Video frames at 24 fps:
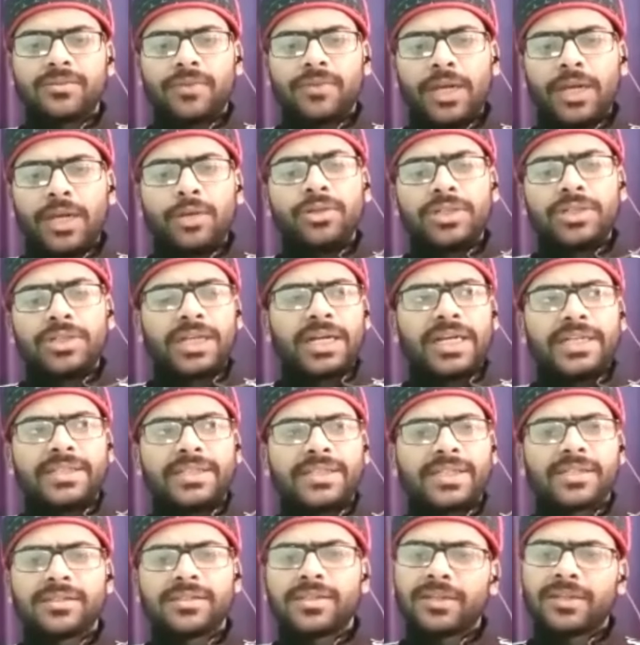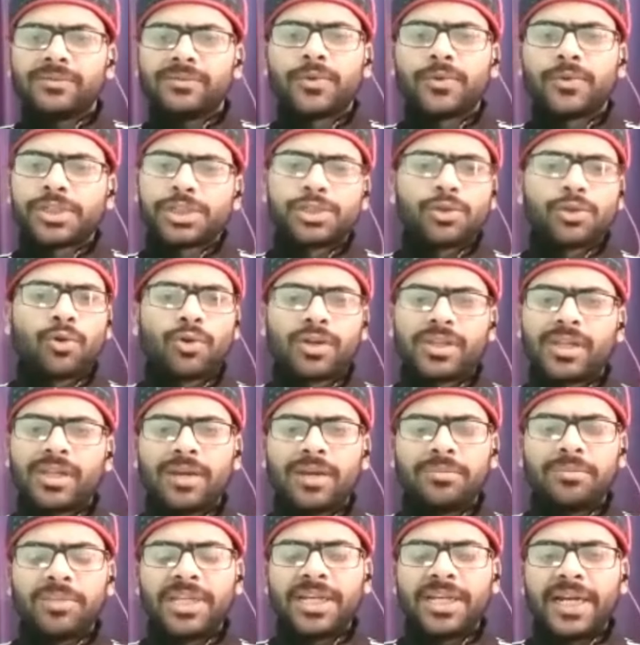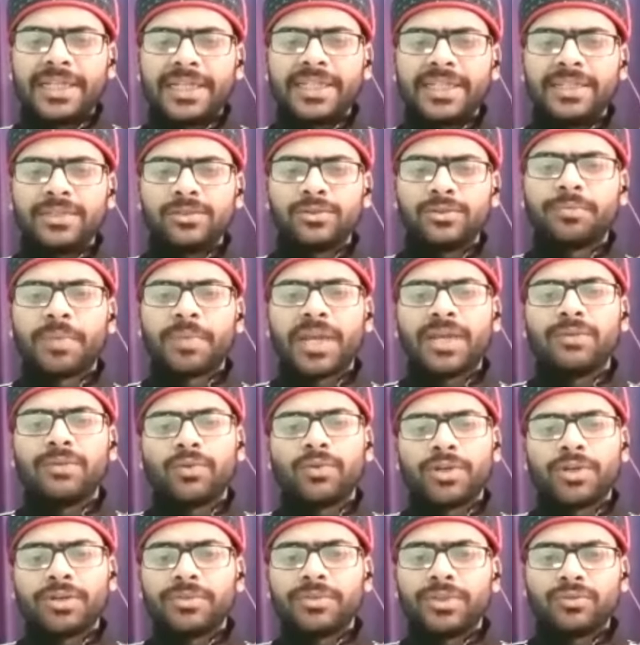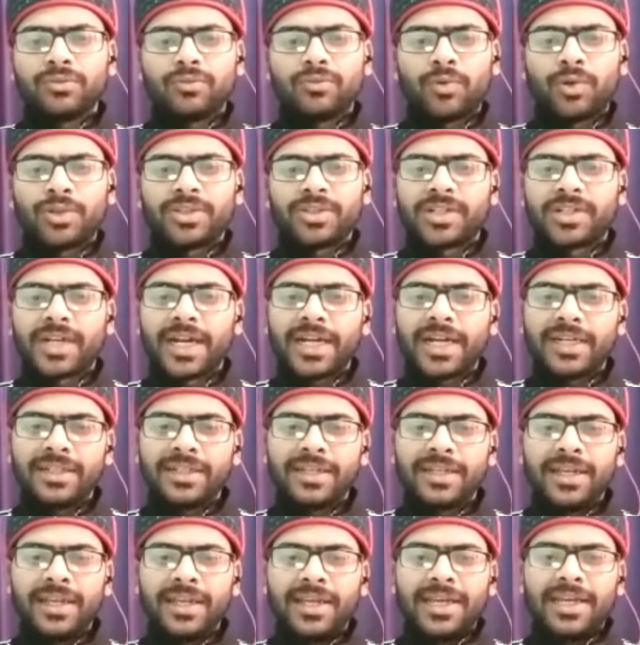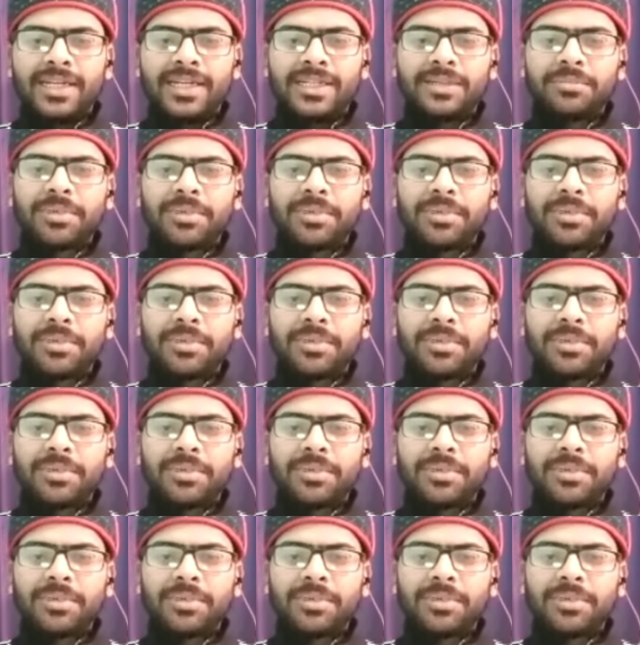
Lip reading: value increases, then for sure they'll be ready to pay whatever you want, right? It